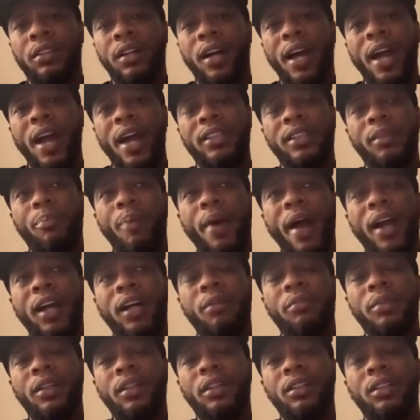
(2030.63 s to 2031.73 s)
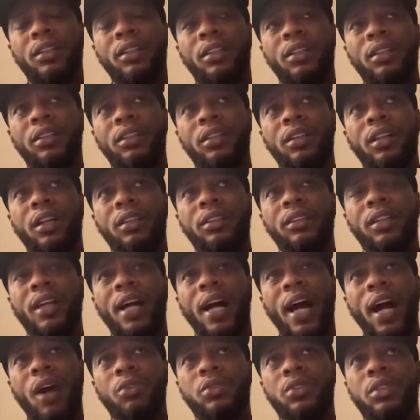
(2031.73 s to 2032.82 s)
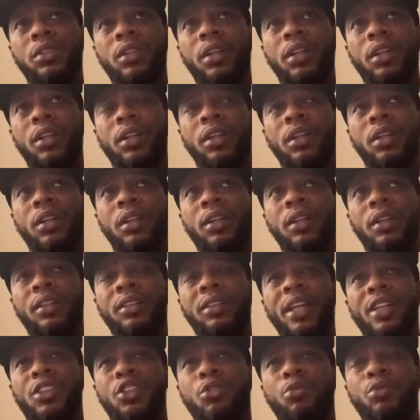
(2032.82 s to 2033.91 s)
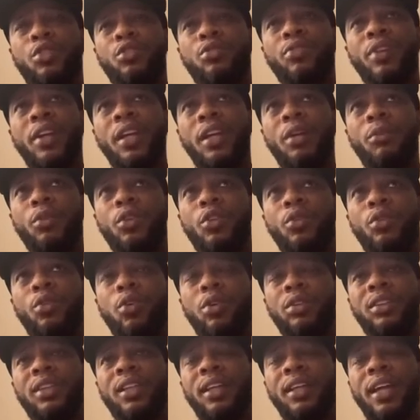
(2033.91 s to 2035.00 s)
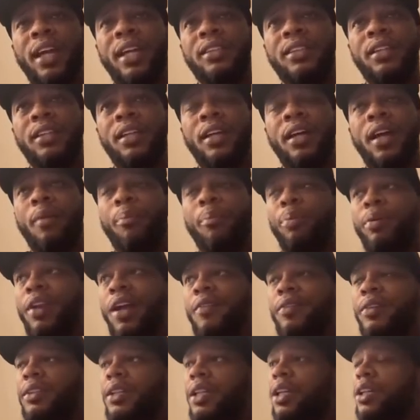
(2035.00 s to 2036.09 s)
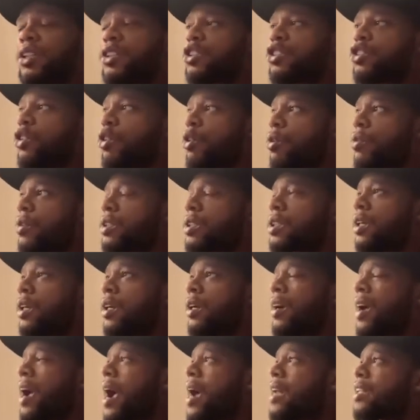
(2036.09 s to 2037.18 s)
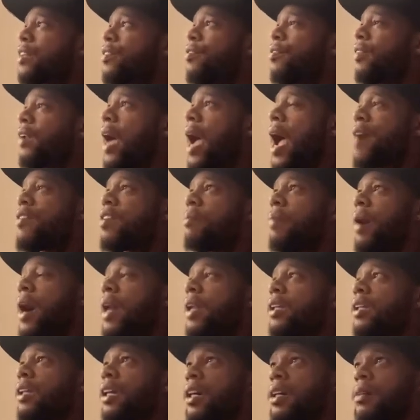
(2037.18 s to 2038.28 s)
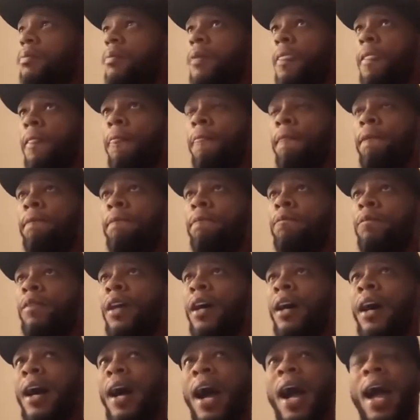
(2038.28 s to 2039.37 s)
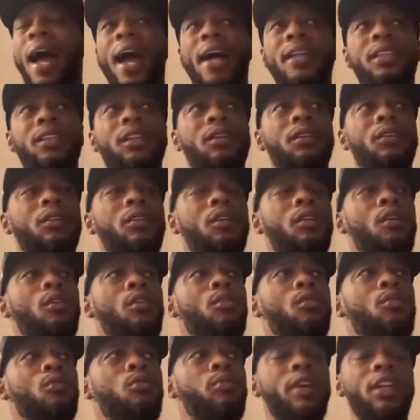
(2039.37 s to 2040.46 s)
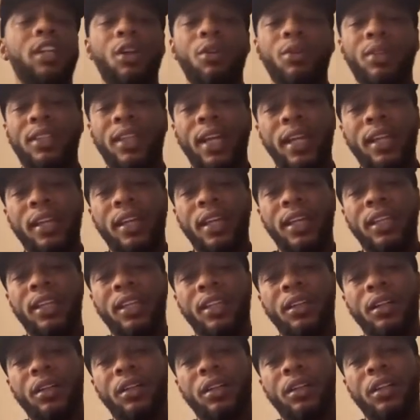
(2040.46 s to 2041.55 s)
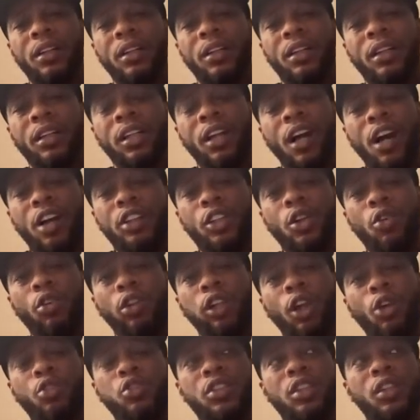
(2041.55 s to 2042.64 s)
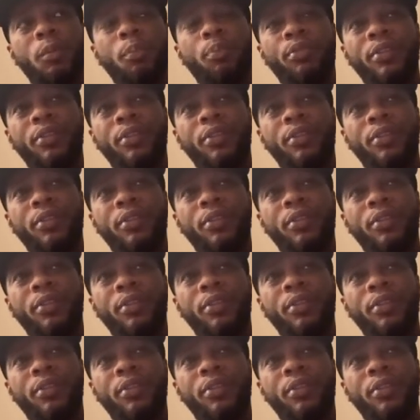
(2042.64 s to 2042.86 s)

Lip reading: I had to pack up the house that you was renting when you caught the case and put everything in storage. I had to fly everybody up. I had to relocate and get a condo close to the